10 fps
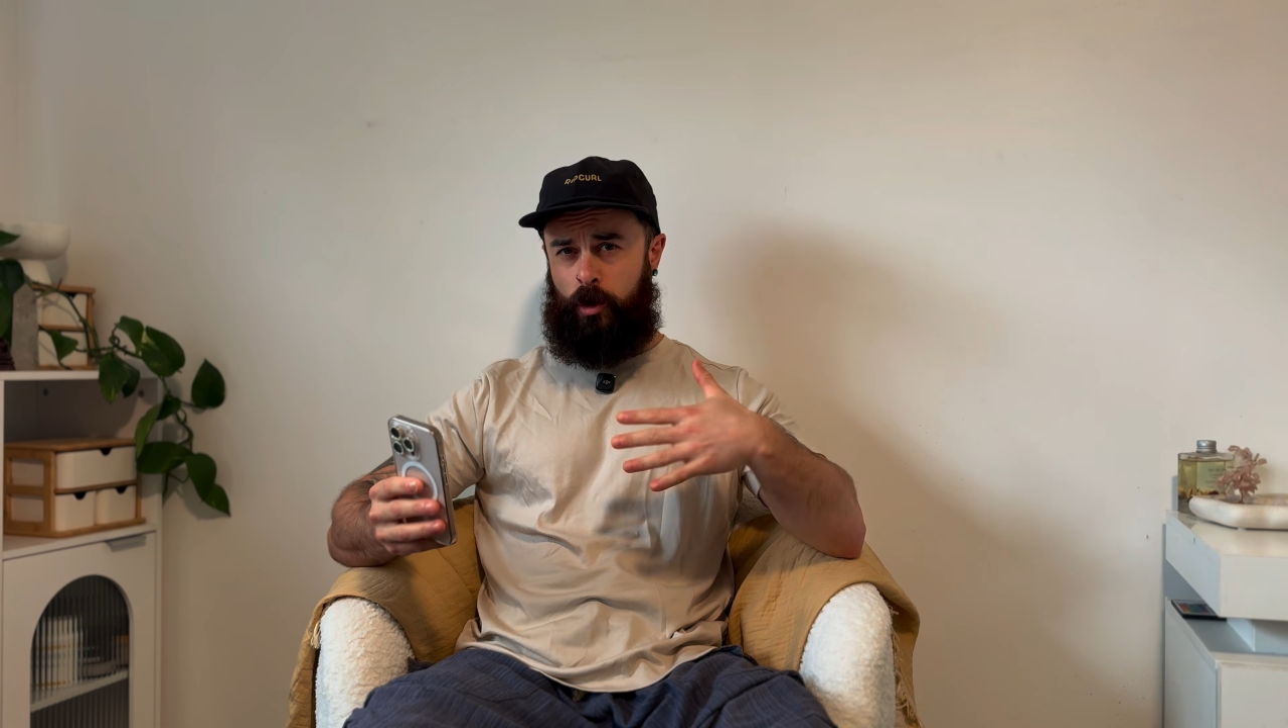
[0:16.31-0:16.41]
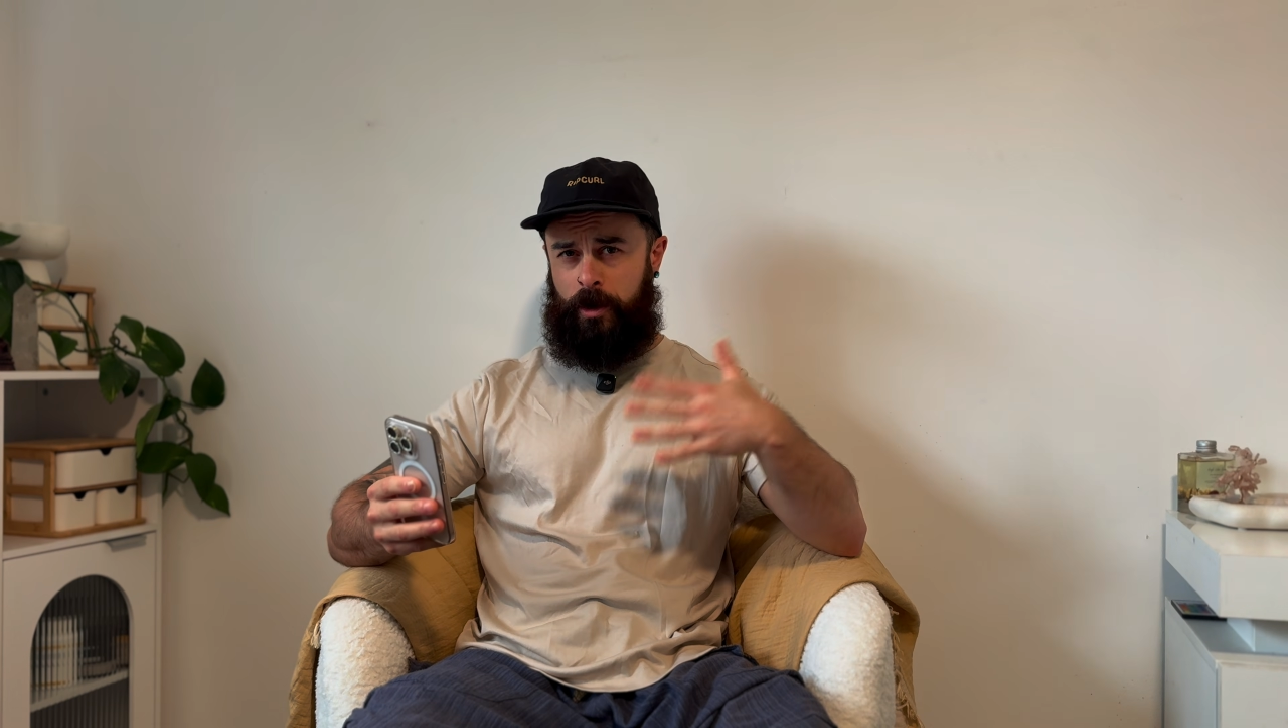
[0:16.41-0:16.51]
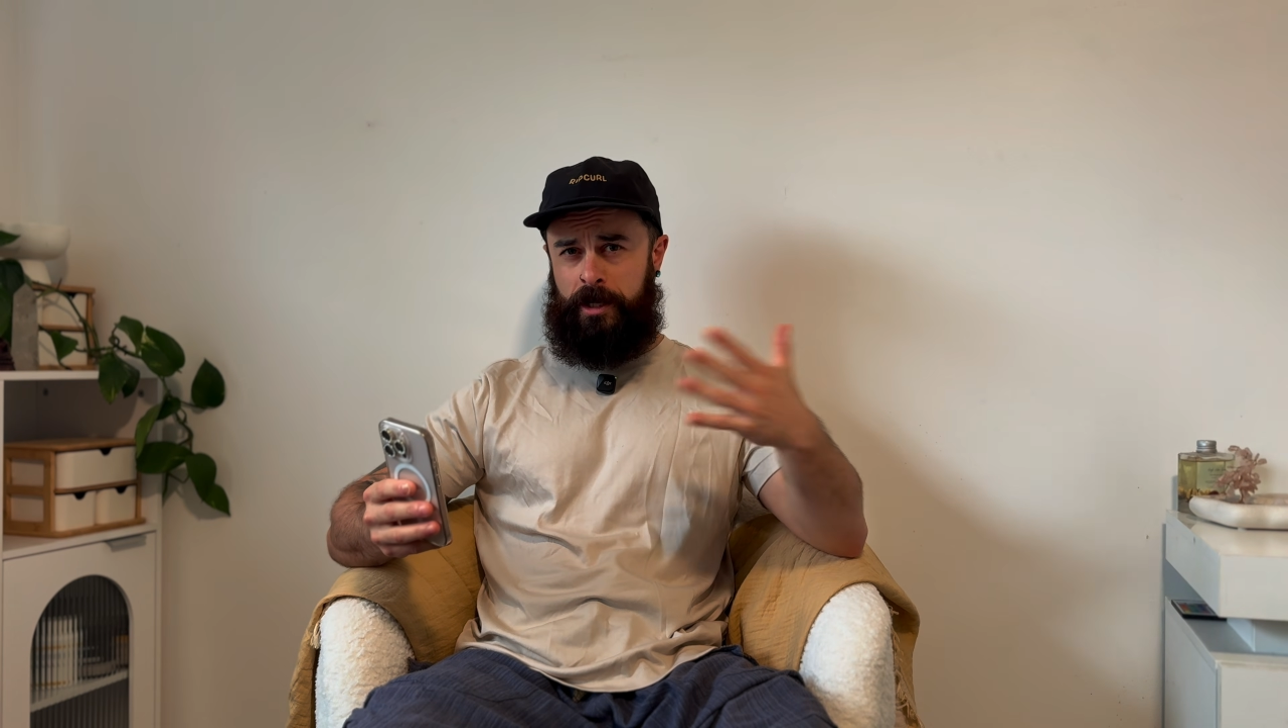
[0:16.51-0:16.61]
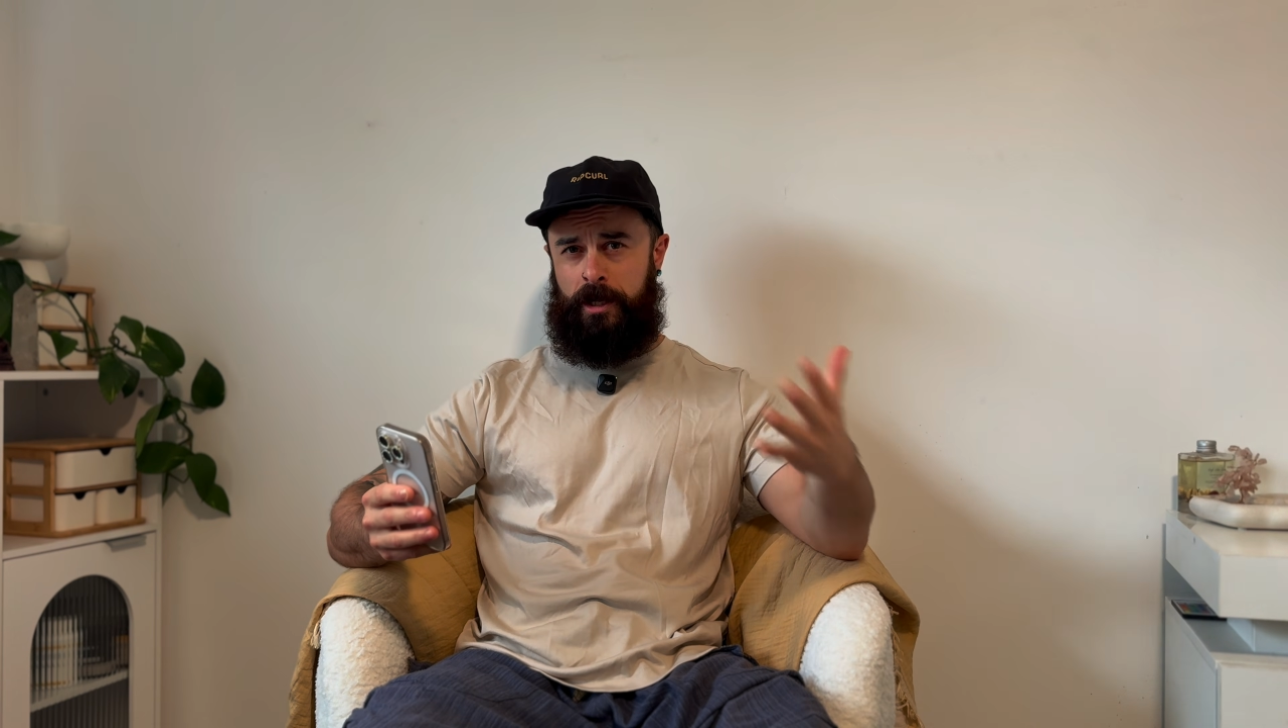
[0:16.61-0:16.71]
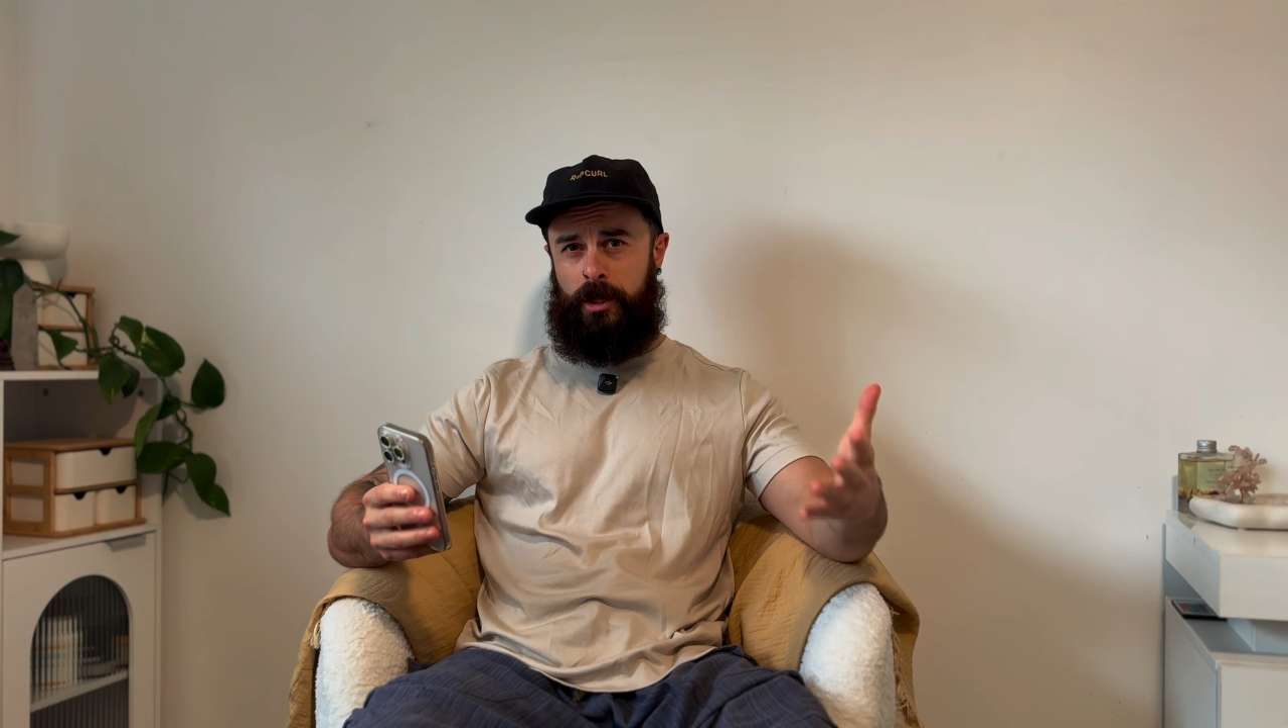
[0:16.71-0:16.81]

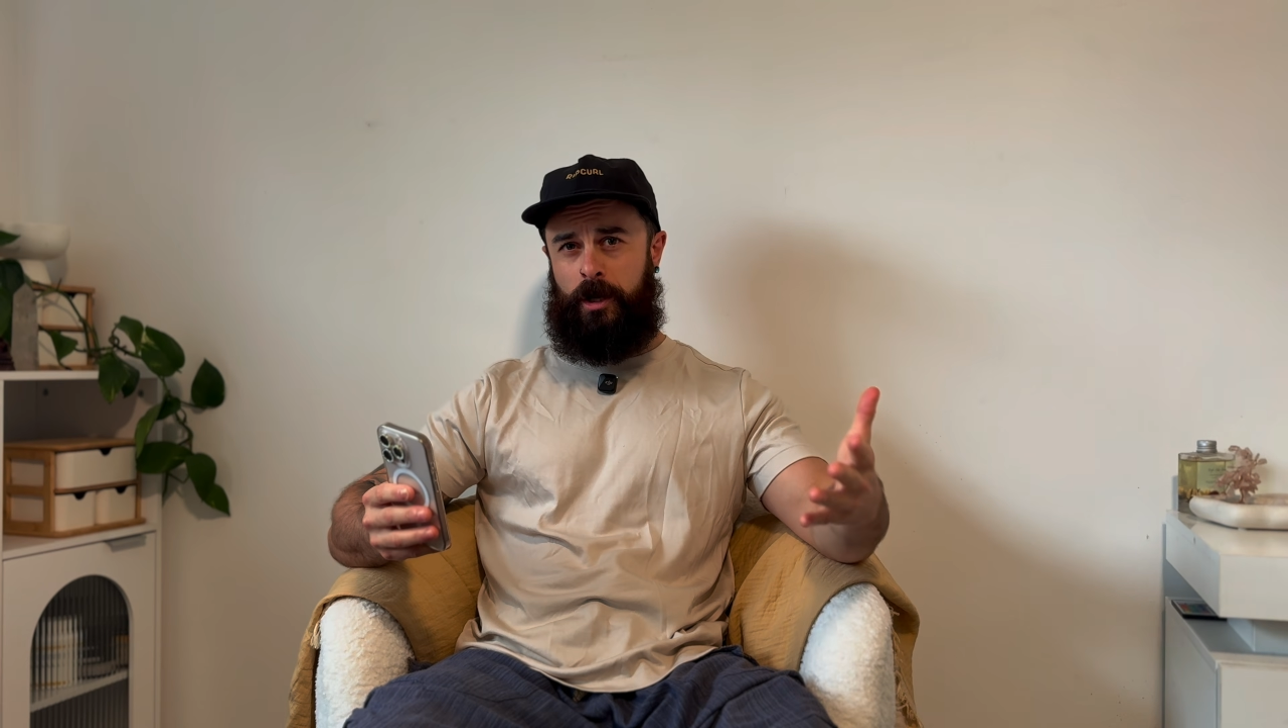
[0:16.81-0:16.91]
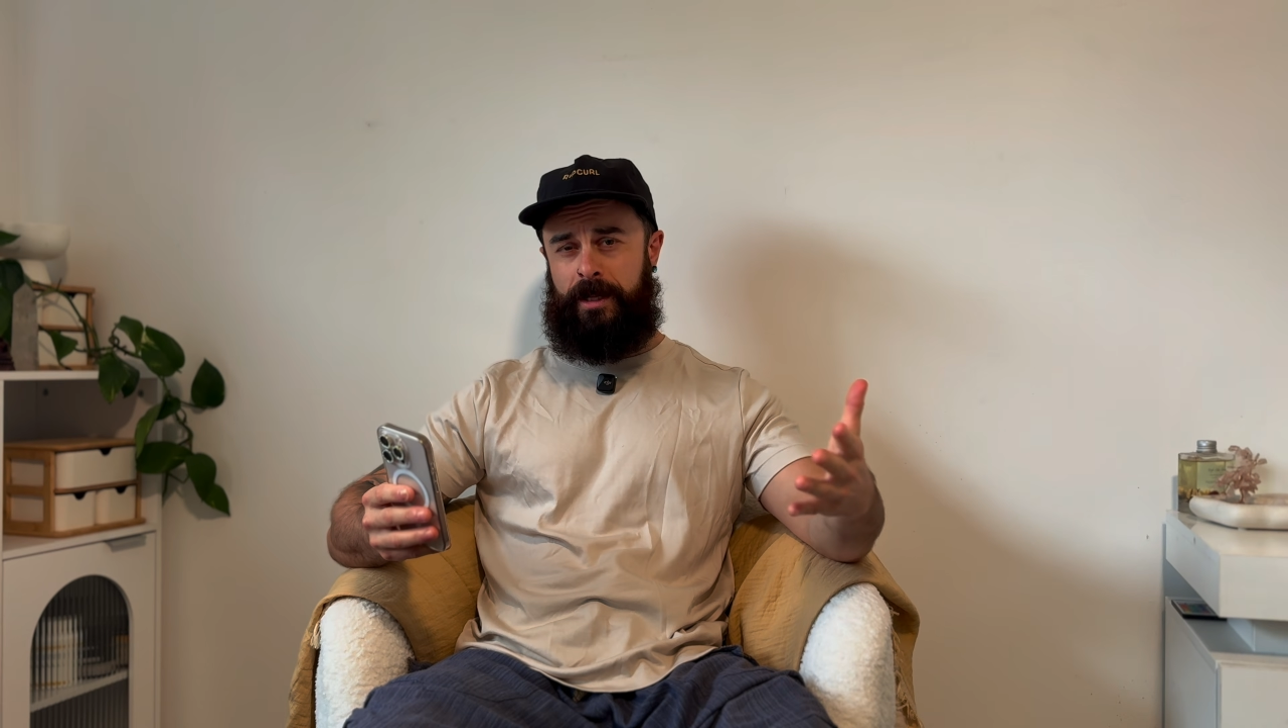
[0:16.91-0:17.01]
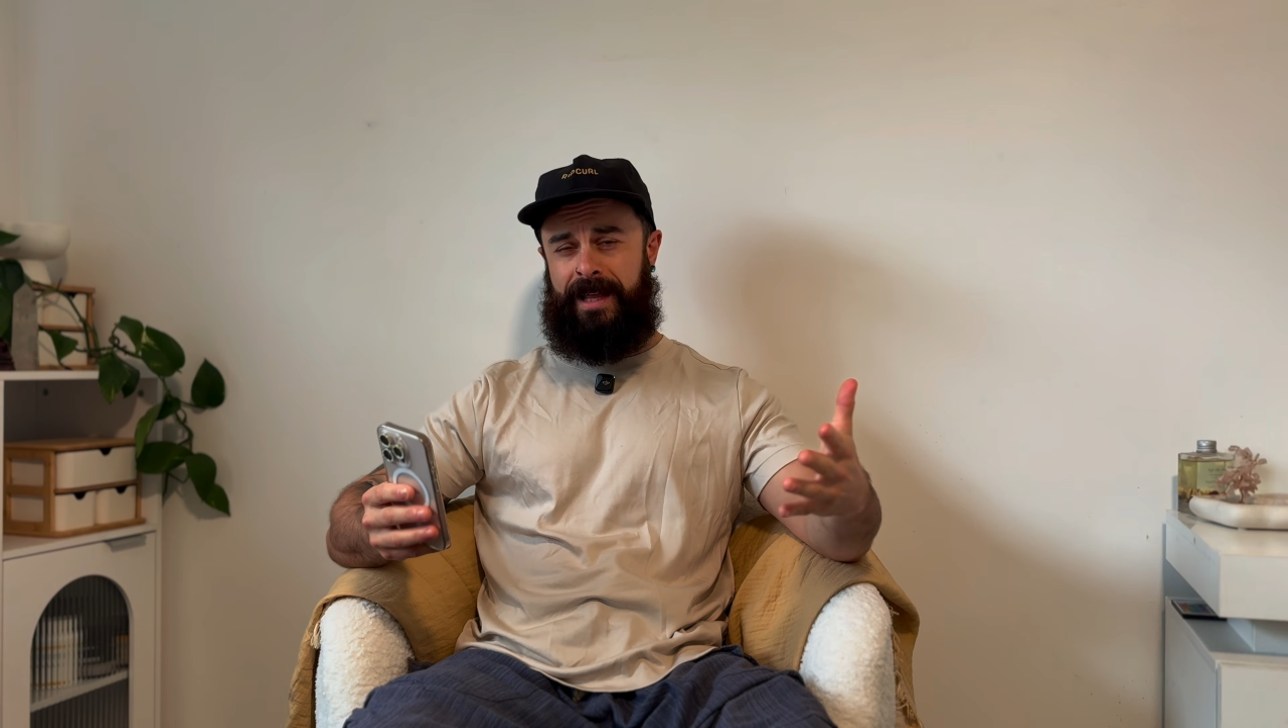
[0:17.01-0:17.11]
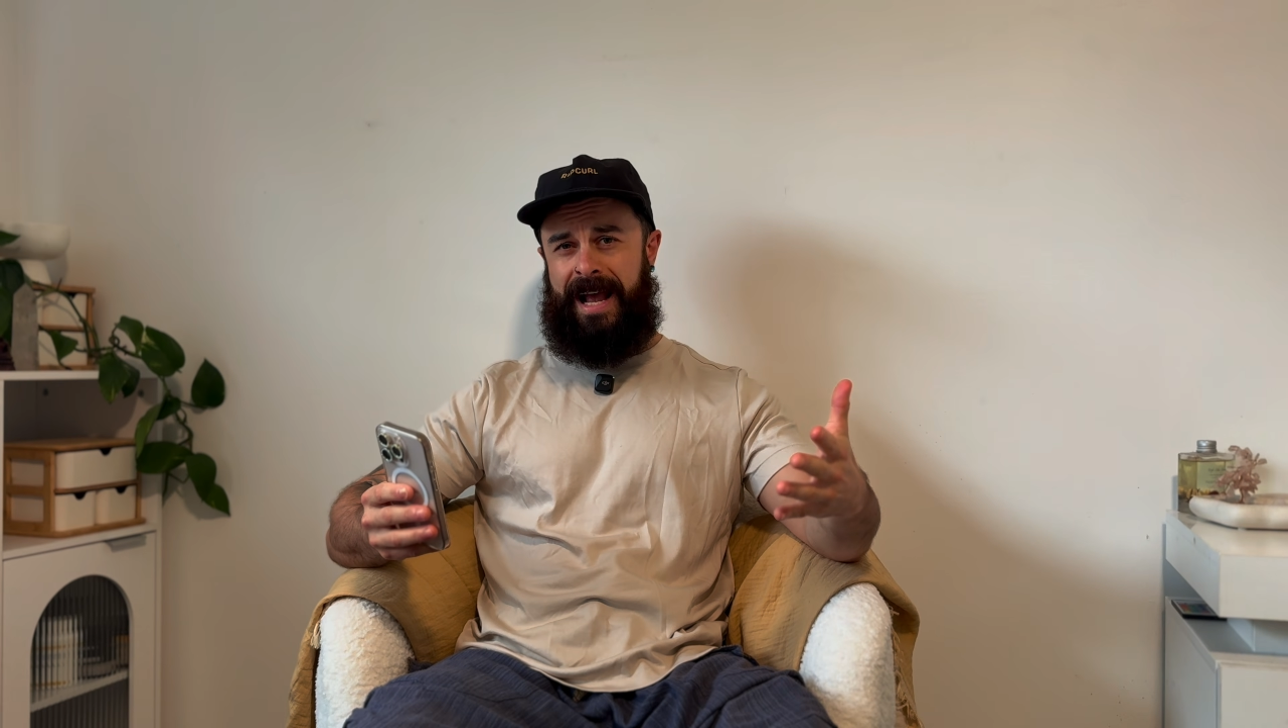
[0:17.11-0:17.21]
looking at learning the